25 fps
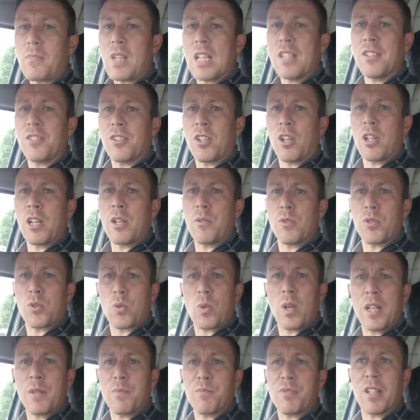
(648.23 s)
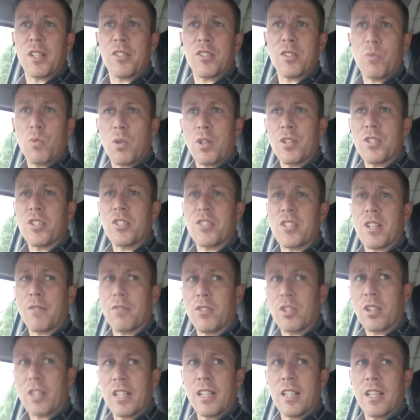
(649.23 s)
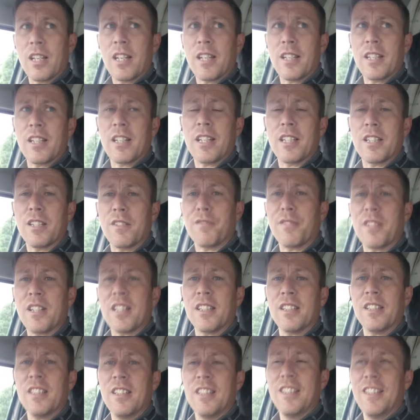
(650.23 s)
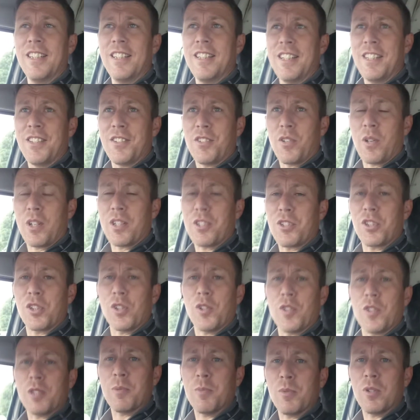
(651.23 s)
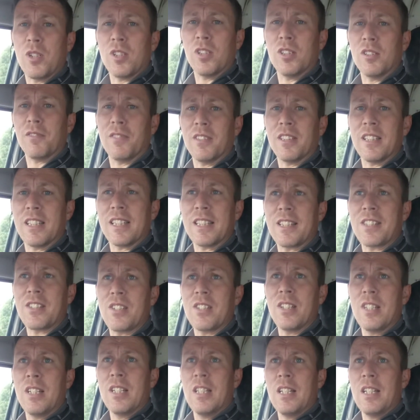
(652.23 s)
So he was quite impressed. He wanted to have a look at the fan, so I showed him all of that.